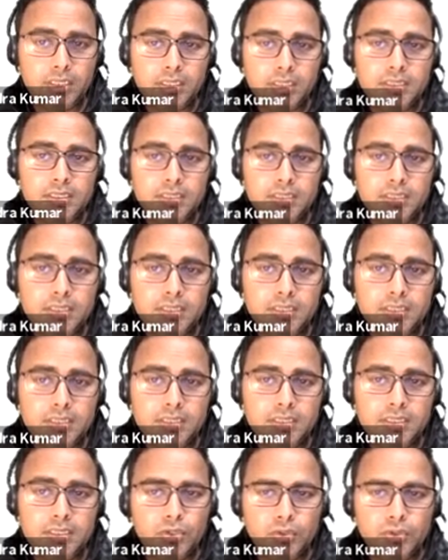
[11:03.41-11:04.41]
Ice cream is
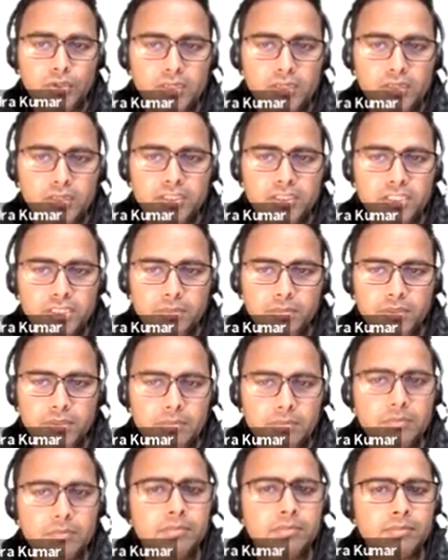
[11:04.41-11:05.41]
what? Conical shape.
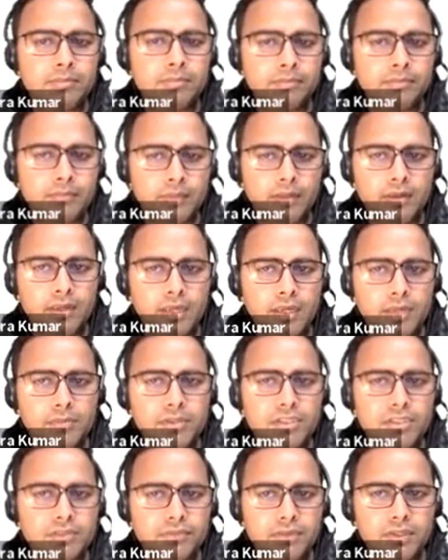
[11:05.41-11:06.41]

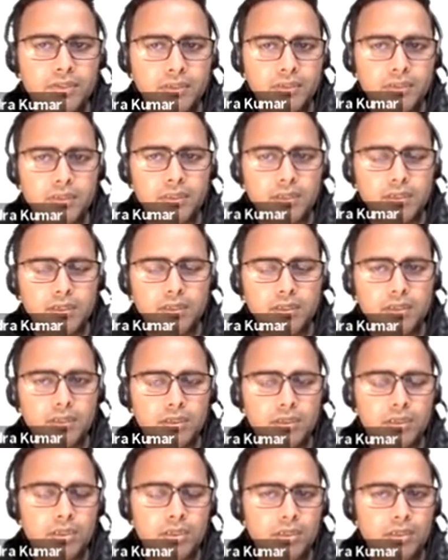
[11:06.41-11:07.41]

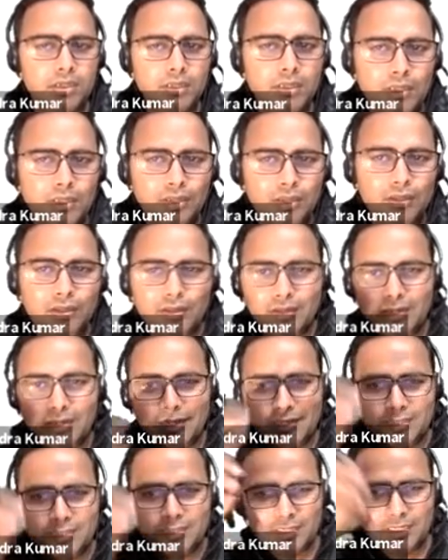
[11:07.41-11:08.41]
Hemispherical
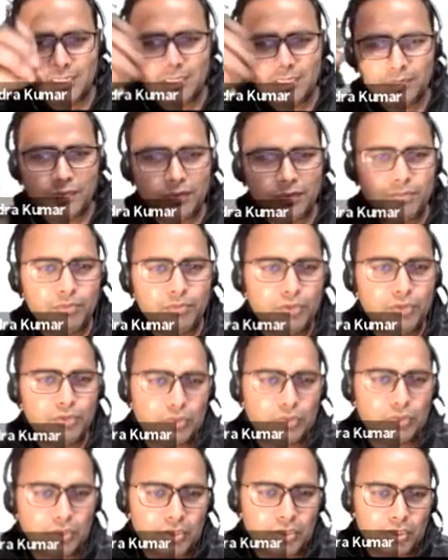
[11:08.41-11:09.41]
ice cream we put
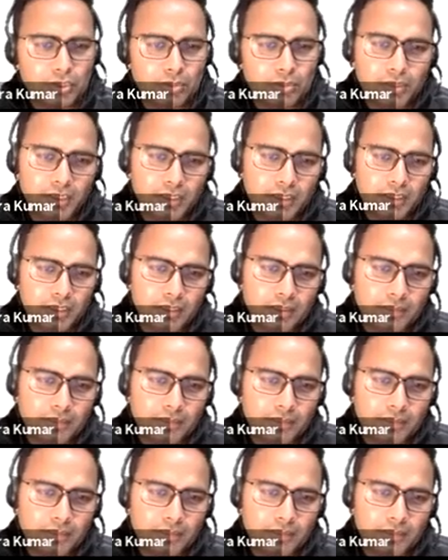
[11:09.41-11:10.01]
on the top, right?